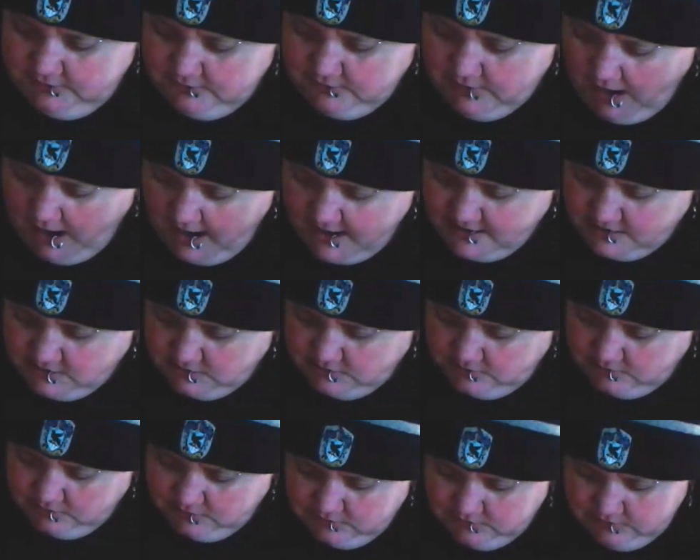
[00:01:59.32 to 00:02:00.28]
Right?
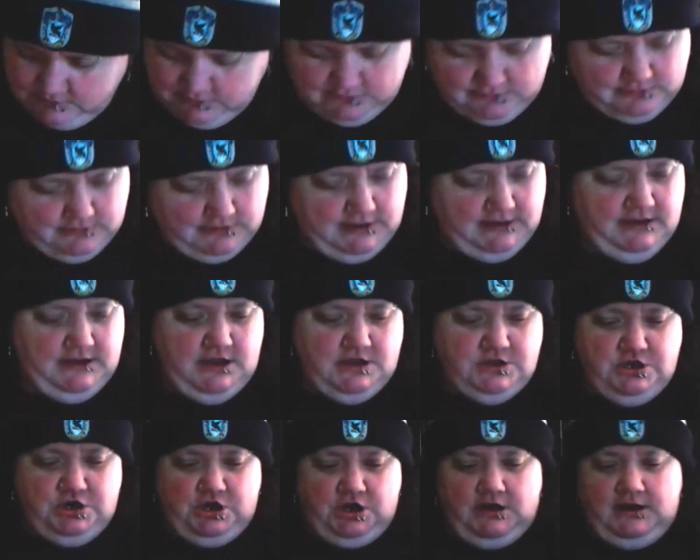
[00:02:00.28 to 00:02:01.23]
Right.
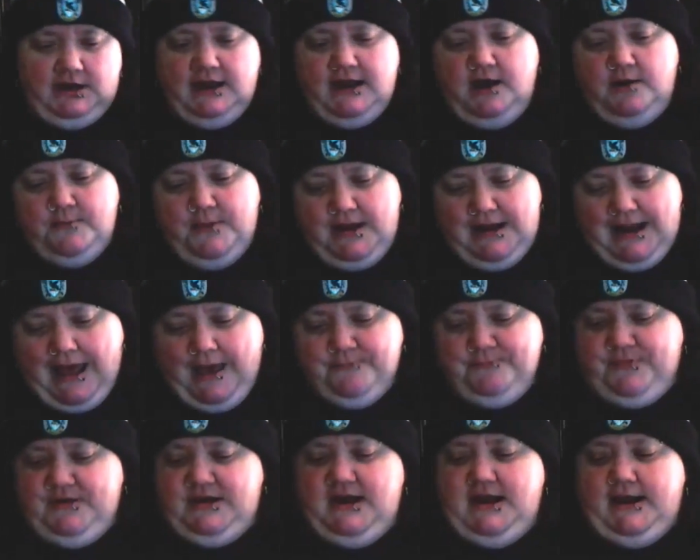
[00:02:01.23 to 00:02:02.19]
And you can lay on my lap
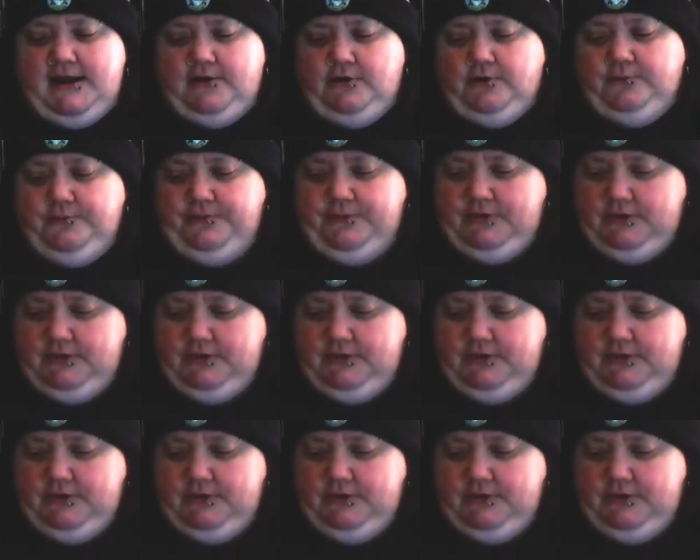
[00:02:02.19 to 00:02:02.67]
and help.